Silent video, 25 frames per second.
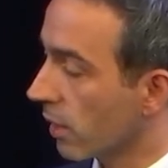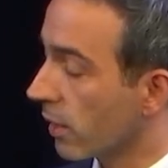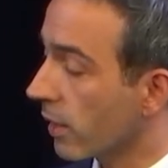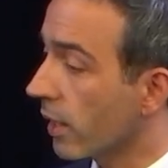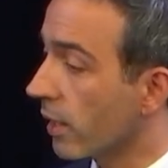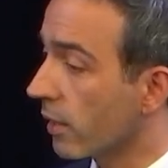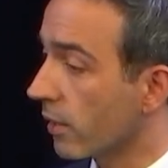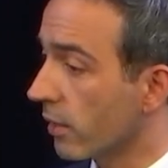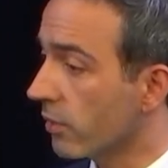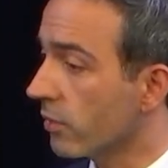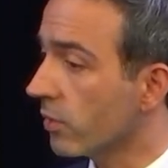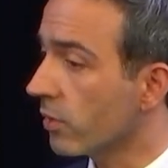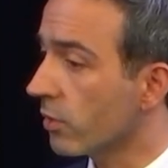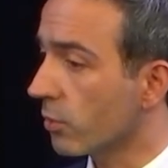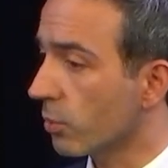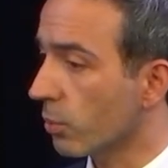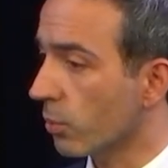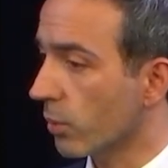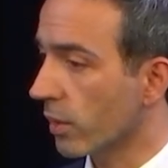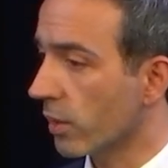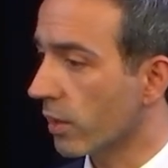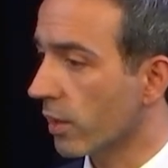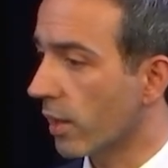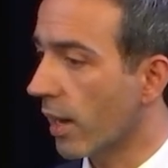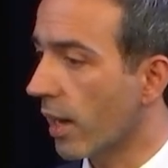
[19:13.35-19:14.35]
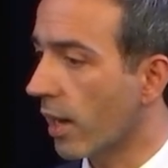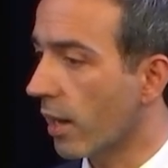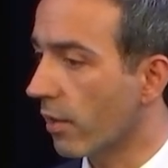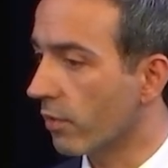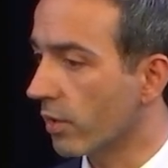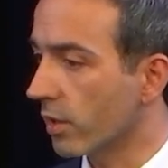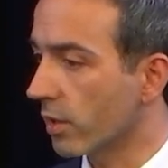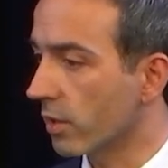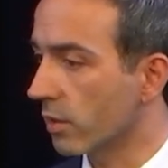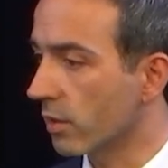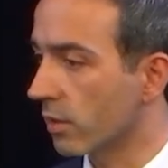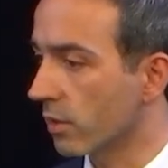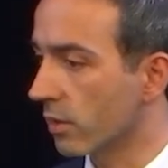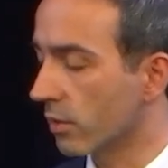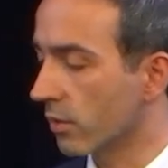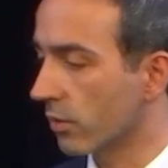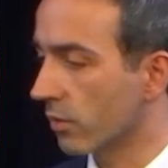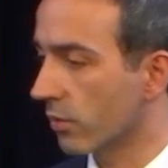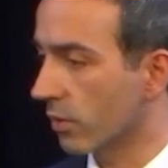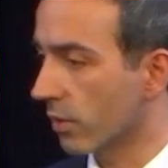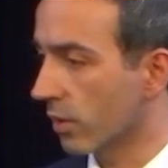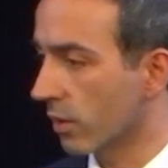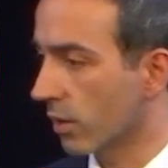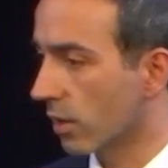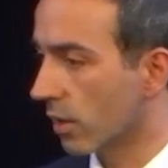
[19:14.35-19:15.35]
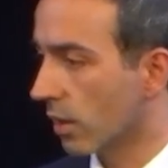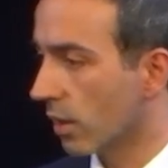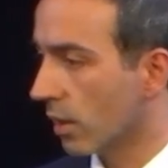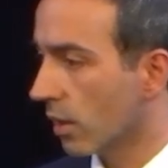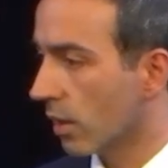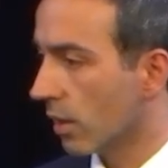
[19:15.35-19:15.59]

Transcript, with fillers: Again, this is where having this uh,